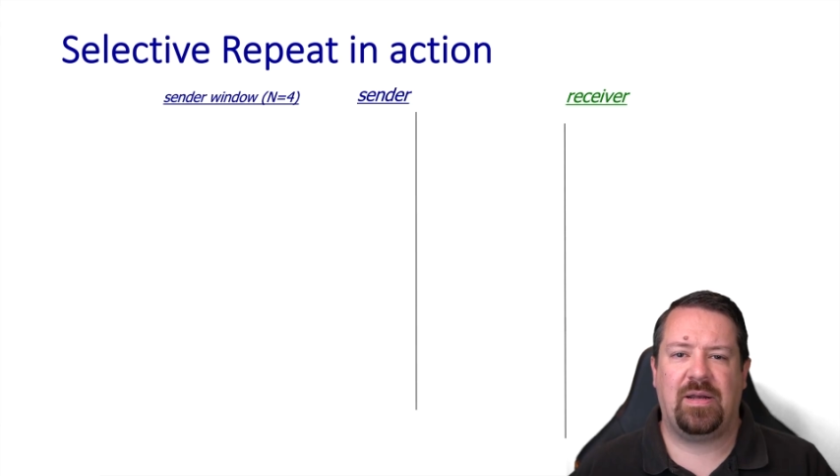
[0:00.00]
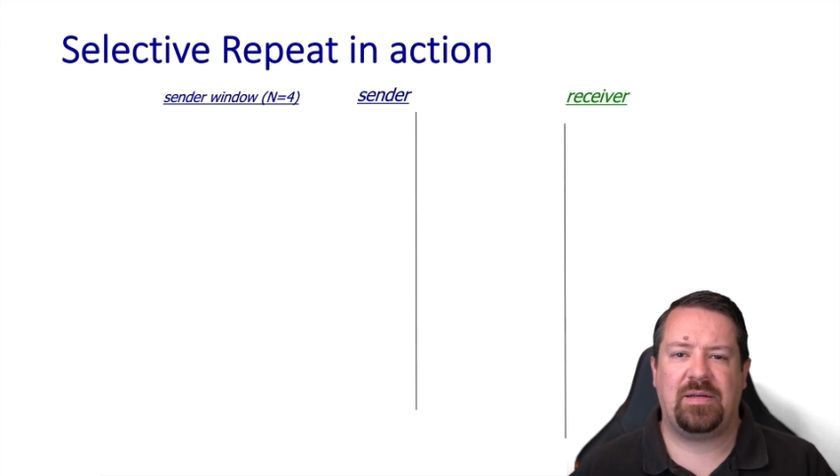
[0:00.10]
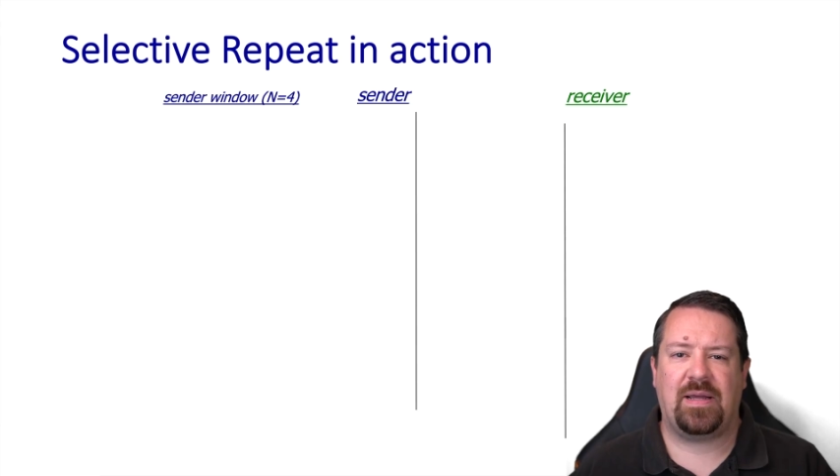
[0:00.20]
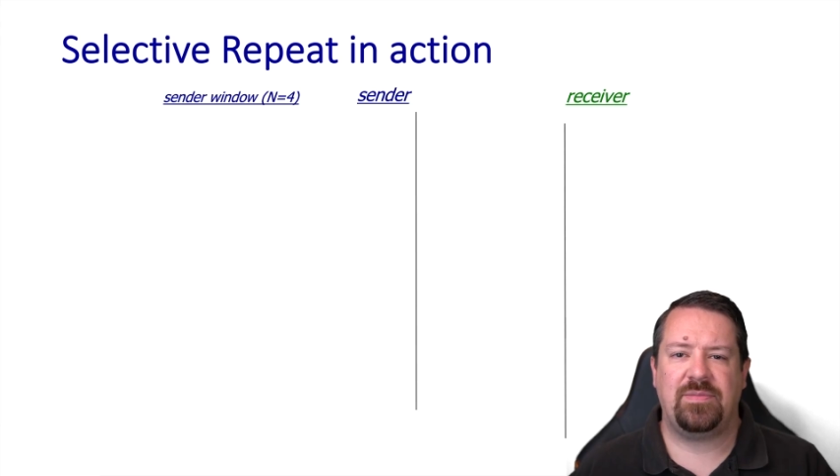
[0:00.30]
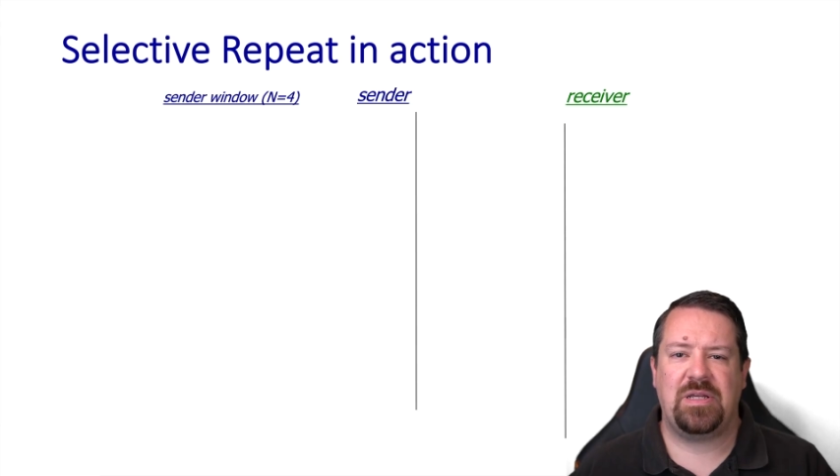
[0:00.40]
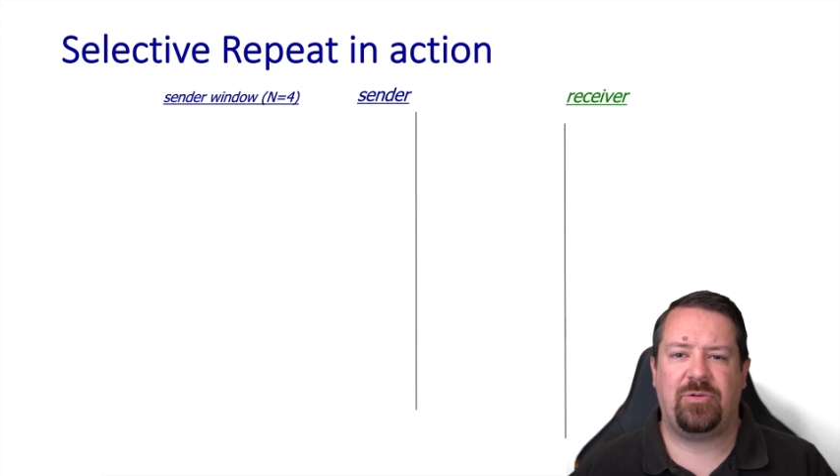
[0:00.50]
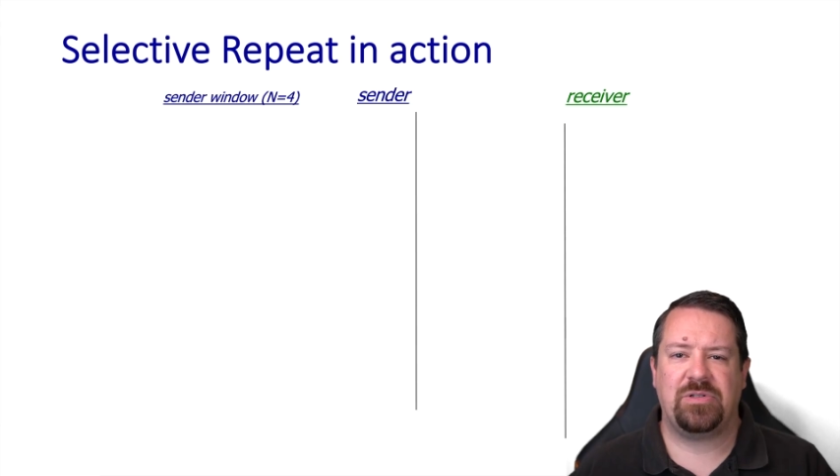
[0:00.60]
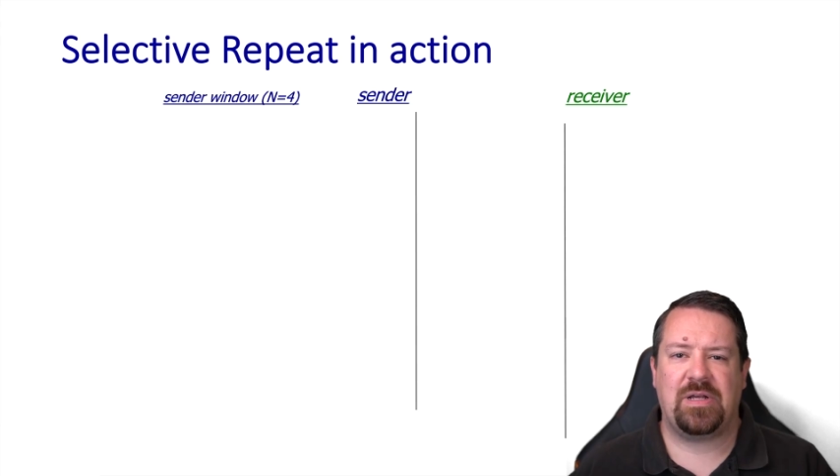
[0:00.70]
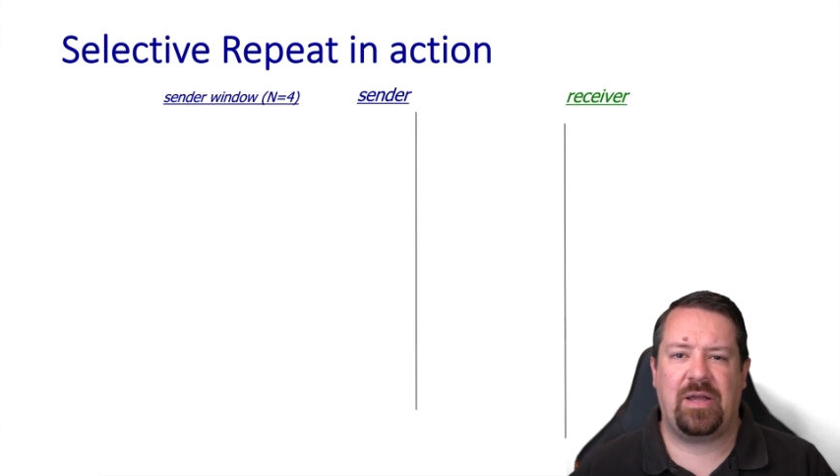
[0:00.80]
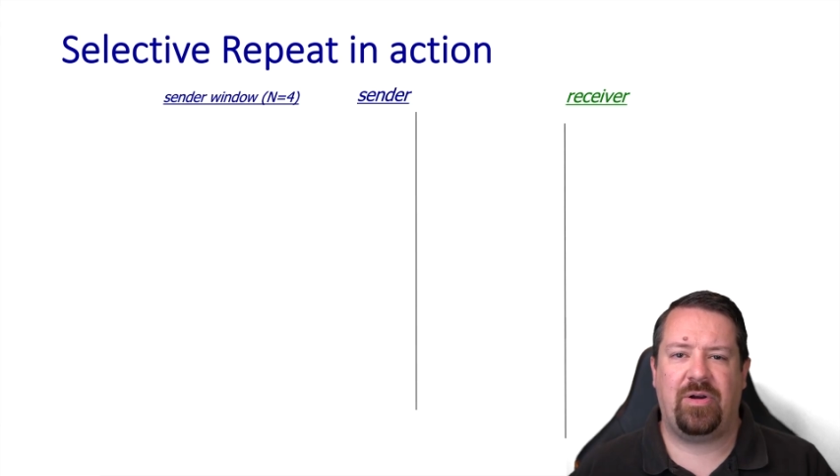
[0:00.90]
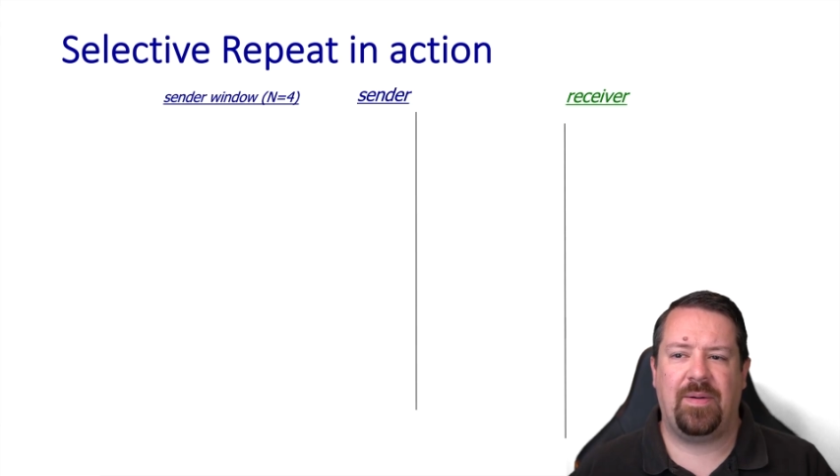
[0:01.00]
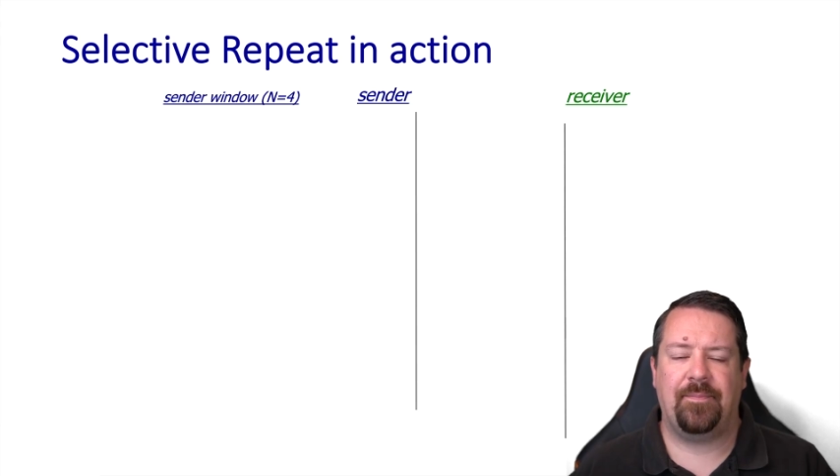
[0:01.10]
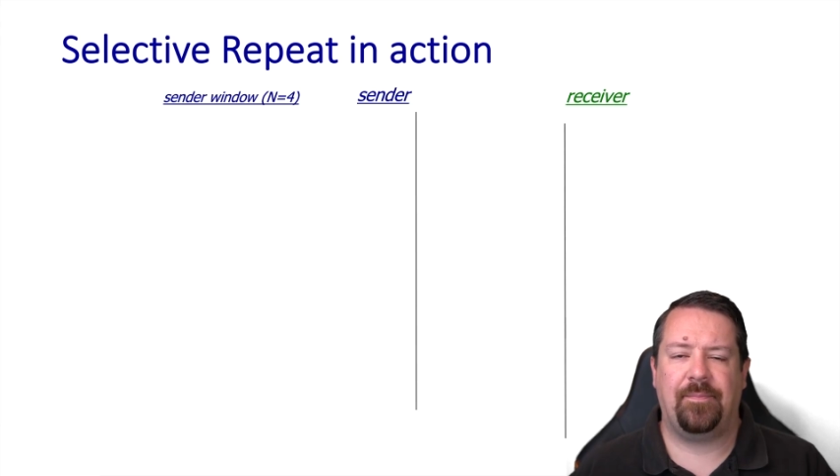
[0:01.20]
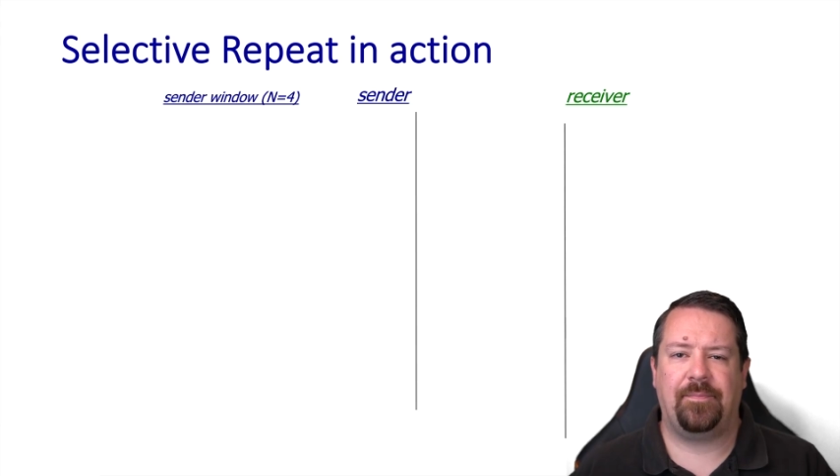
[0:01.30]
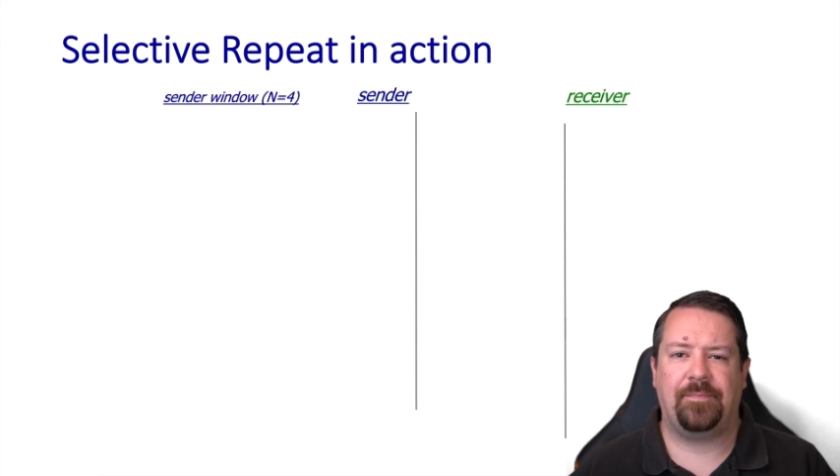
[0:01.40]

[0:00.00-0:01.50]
on a time sequence diagram.